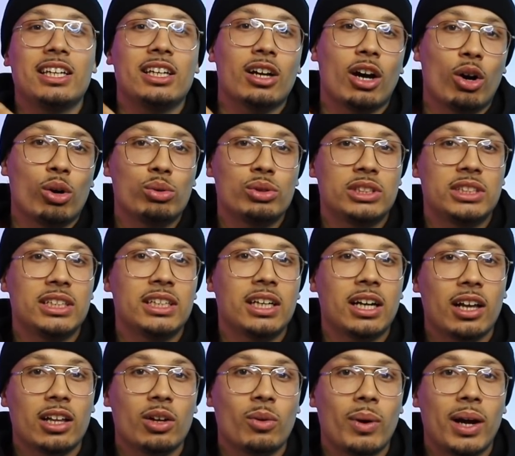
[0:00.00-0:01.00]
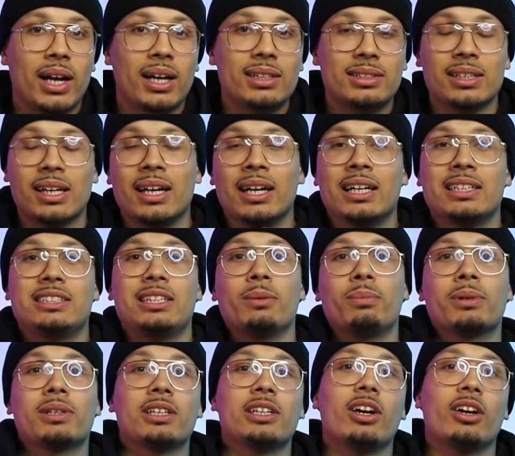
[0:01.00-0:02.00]
any OG colorways, and
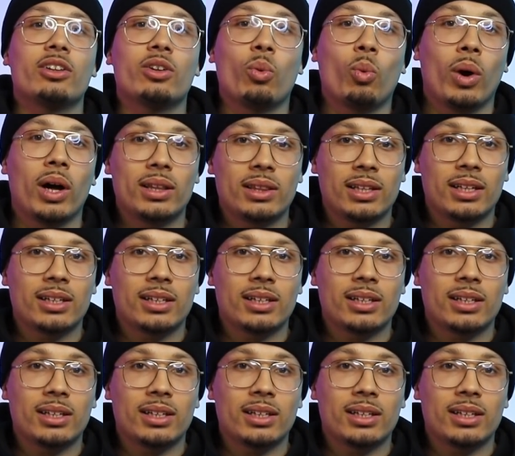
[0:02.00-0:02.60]
typically on the What